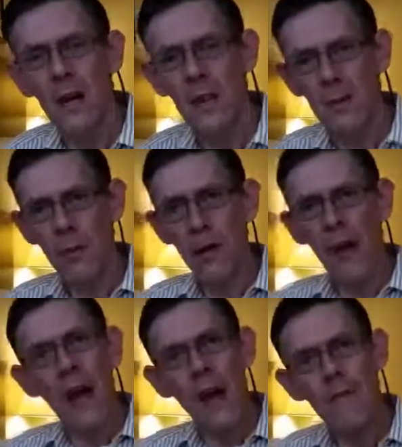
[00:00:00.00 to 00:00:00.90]
It's about
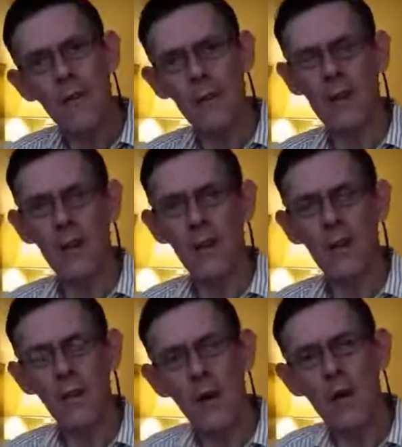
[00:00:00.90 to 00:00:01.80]
having
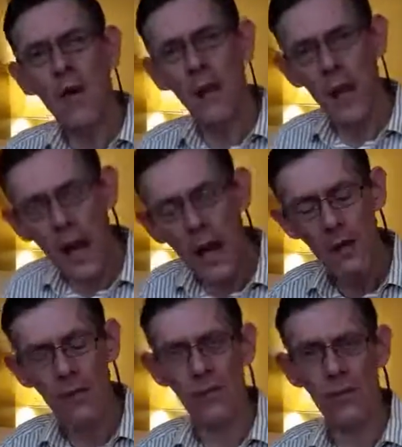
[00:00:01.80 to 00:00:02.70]
the very
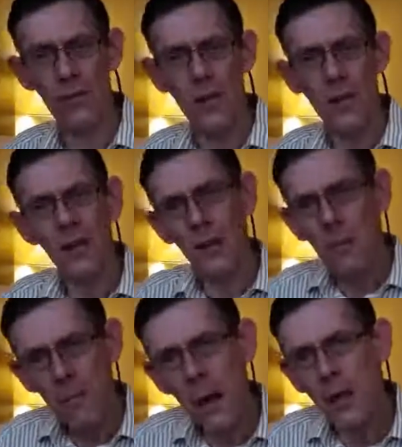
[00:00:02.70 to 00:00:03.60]
life that
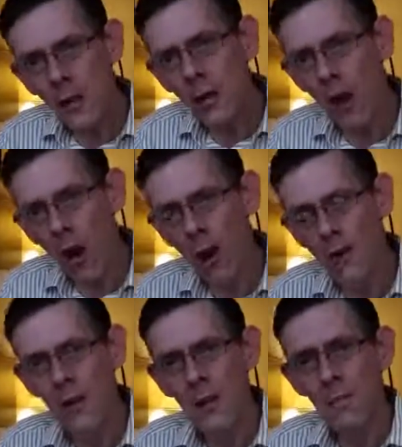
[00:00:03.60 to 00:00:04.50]
made
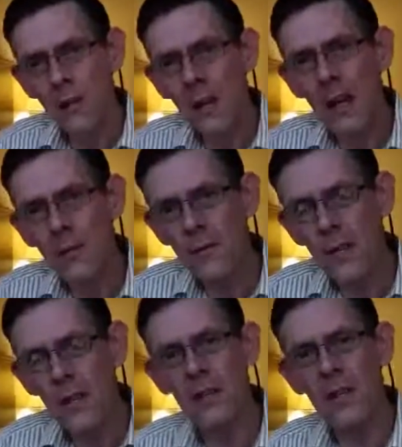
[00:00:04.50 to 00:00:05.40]
God give
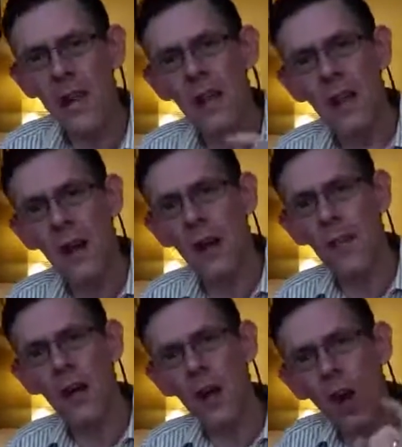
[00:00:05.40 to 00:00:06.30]
things. And that
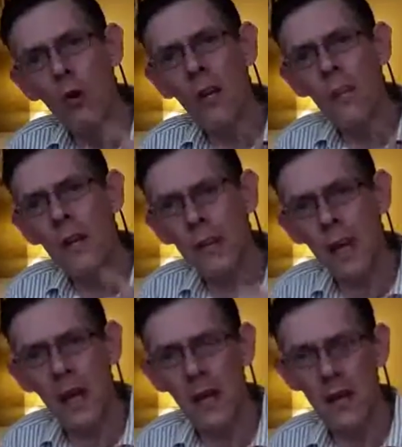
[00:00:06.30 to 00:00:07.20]
life can only be
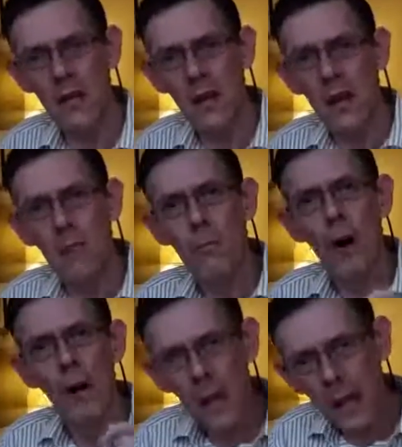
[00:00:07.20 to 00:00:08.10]
attained
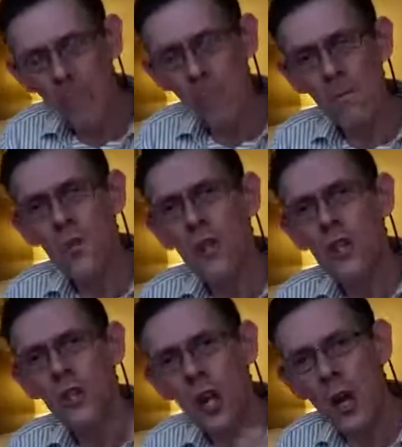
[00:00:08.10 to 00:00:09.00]
by him
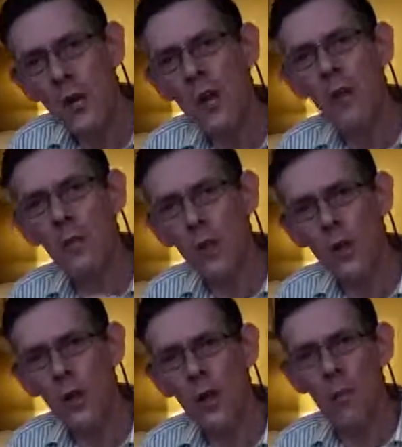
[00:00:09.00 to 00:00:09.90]
sharing it
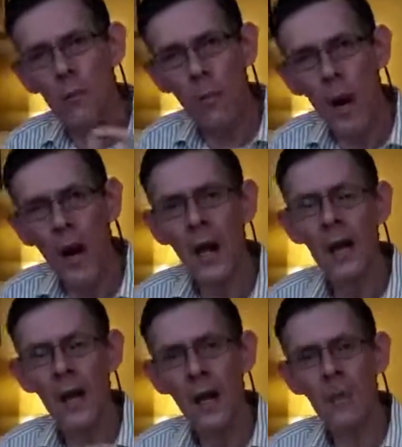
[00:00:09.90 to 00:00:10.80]
with you,
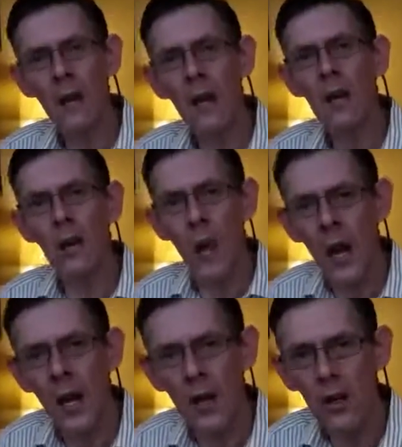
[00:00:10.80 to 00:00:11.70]
by him
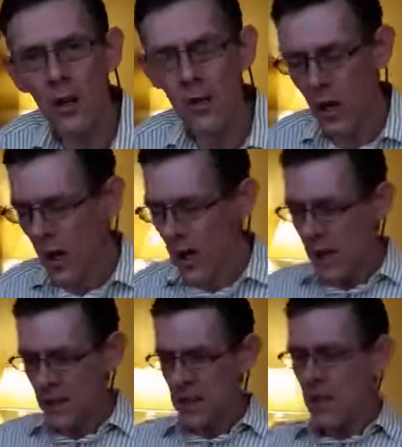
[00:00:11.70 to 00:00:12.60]
indwelling you
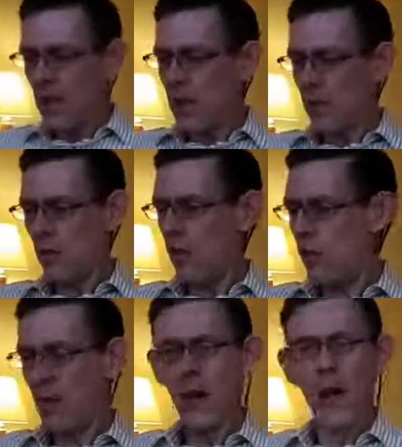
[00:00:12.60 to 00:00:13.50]
and saying to
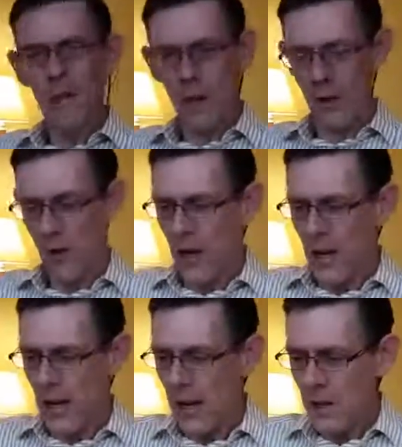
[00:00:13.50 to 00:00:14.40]
you, come here,
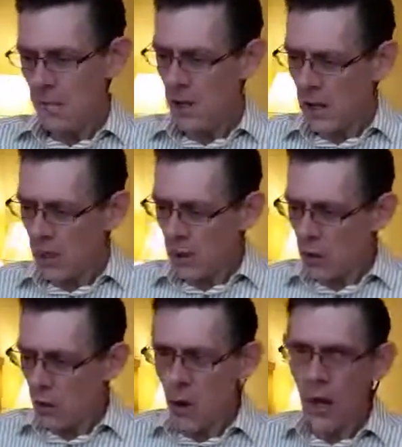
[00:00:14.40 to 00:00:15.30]
let me
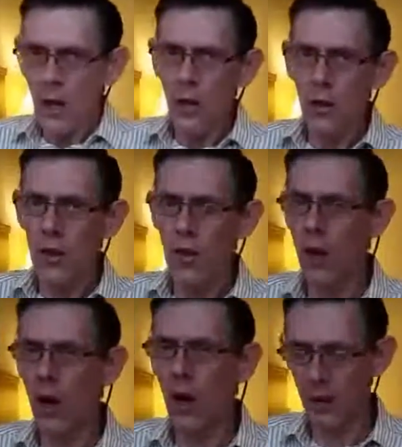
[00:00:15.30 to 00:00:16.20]
indwell
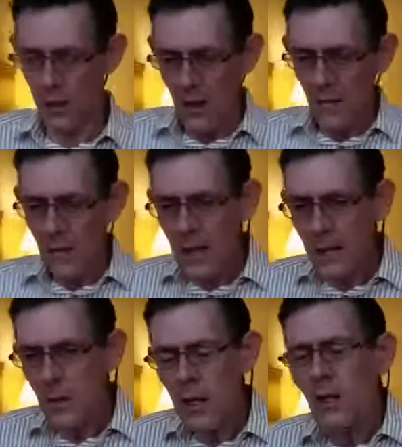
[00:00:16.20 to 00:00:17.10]
your heart,
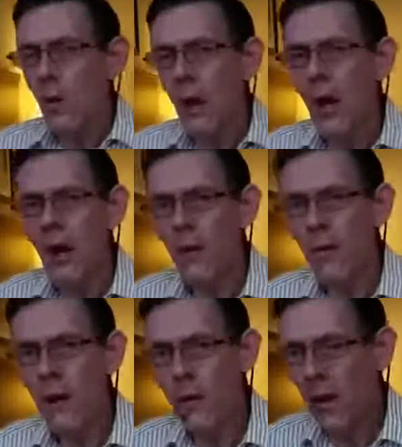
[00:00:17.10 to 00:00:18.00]
let me indwell the
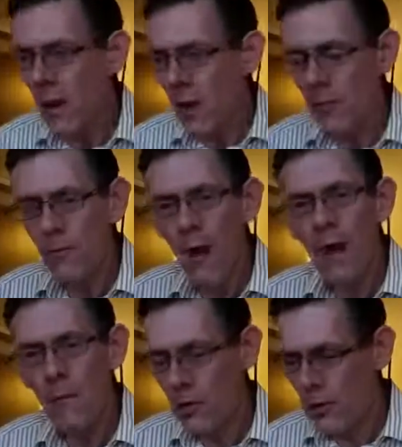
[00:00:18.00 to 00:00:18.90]
very
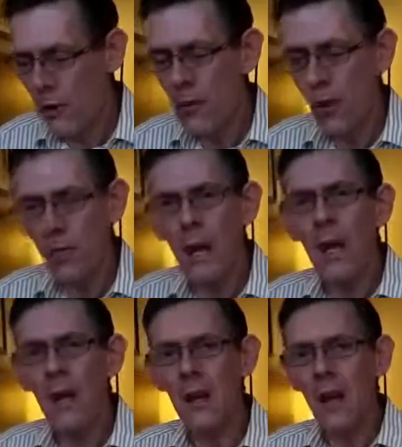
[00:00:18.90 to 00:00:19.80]
fibers of your
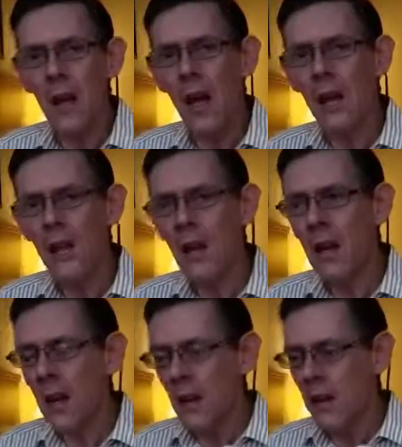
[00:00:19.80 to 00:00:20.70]
being, and
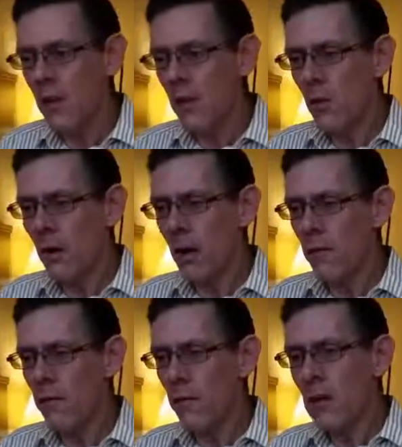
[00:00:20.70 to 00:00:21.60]
then you can
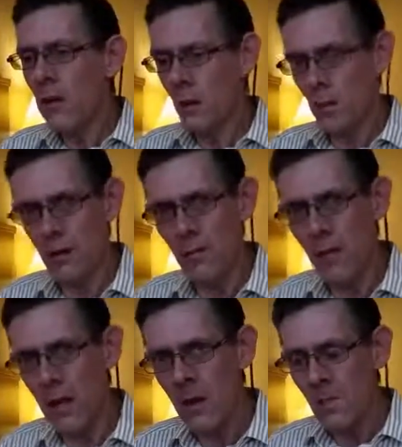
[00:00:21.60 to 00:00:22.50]
feel with
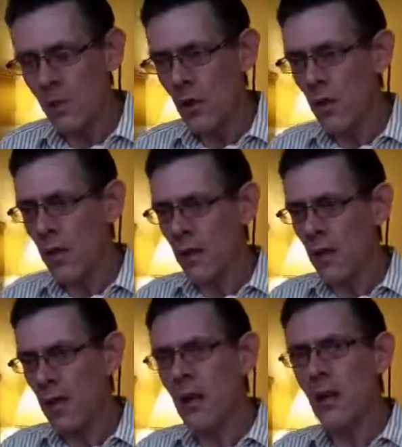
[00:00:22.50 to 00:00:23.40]
me, you can
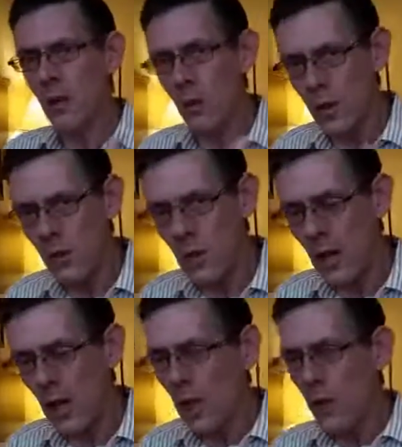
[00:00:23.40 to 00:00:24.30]
think with
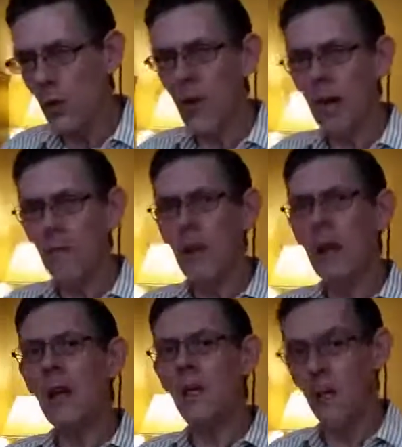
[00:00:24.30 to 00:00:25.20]
me, you can
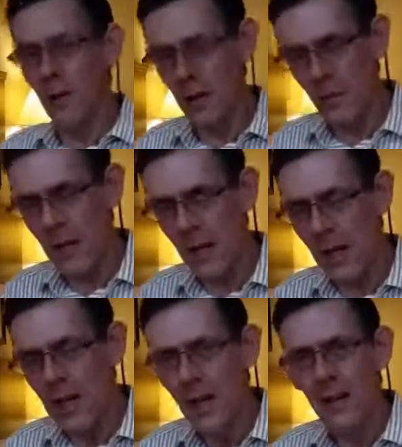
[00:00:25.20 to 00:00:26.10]
believe with me.
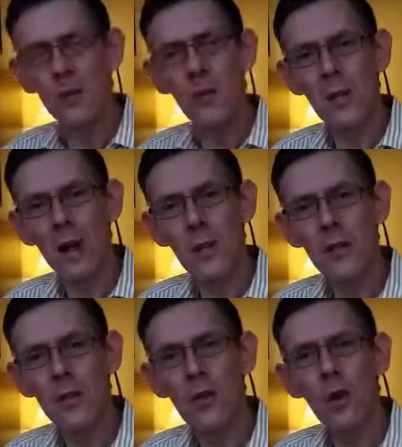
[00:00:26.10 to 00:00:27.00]
And that's what the
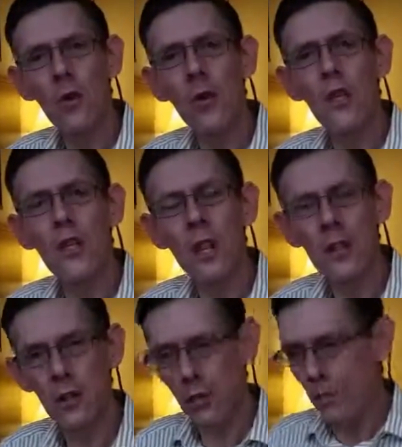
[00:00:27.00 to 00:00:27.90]
Bible says, God works in
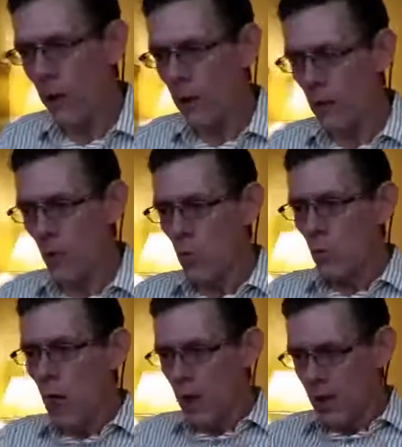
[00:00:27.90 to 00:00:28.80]
us both to
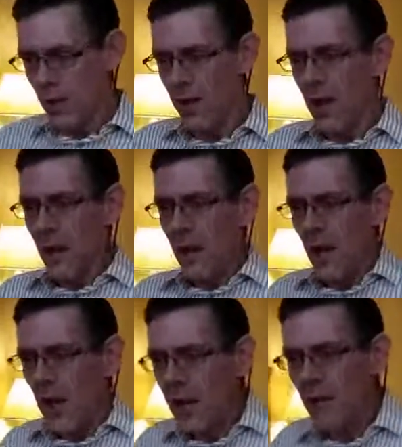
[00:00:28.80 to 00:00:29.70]
will
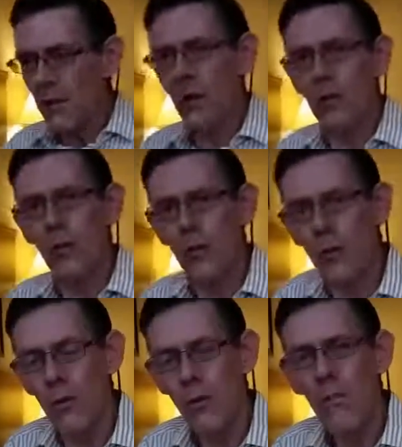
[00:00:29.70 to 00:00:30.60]
and to
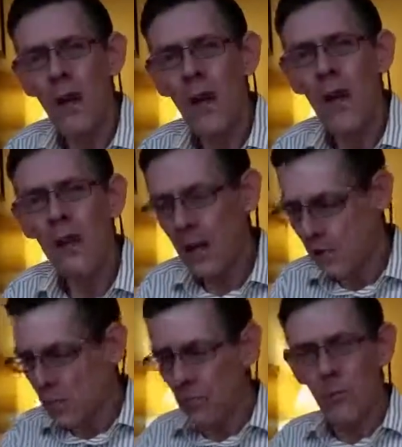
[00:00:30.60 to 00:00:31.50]
do. And
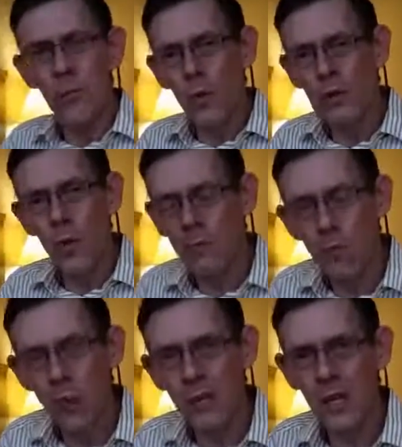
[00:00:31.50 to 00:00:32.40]
that is what
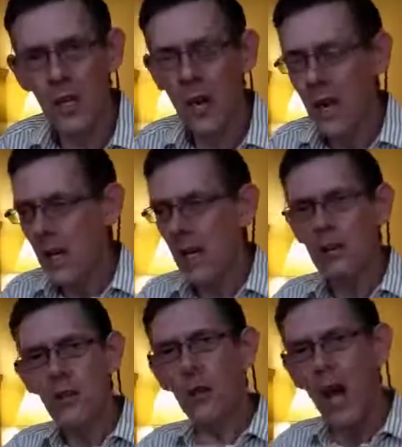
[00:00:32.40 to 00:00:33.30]
Paul said, it
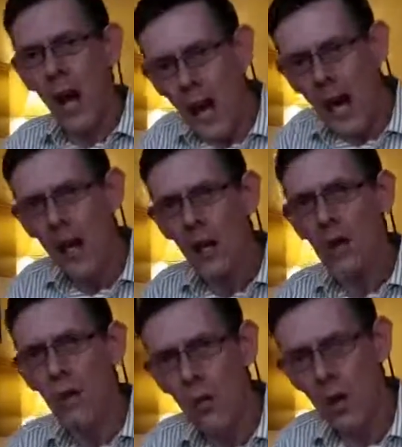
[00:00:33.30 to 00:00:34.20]
is not I
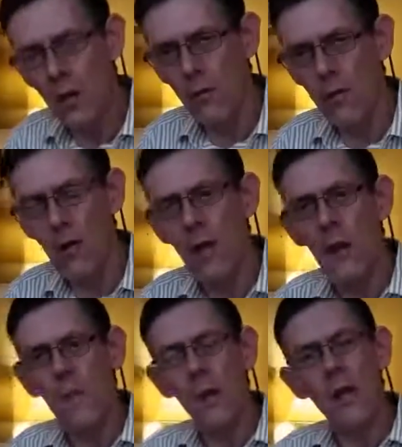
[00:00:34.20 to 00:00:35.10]
who live,
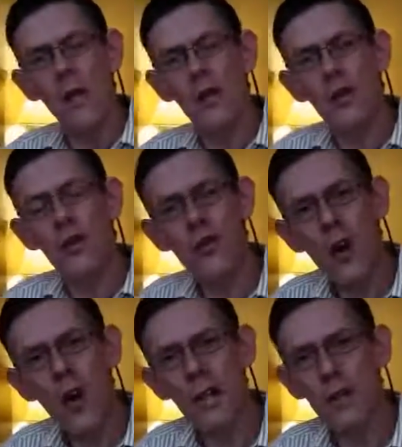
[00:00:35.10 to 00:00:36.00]
but it is
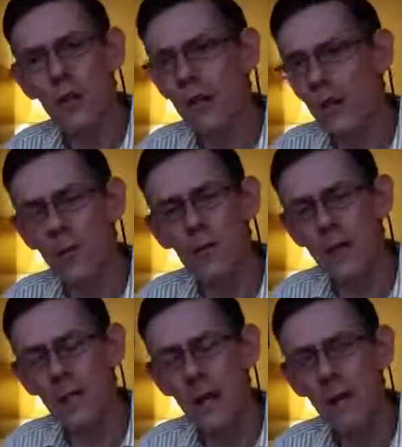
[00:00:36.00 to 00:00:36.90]
Christ who lives
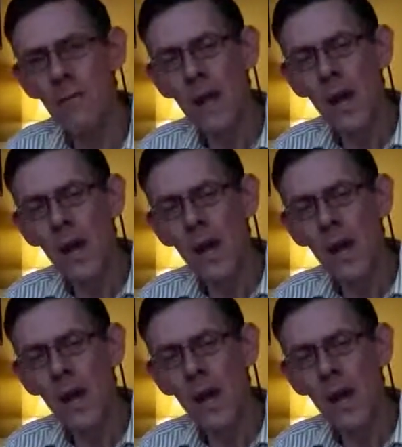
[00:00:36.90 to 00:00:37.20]
in me.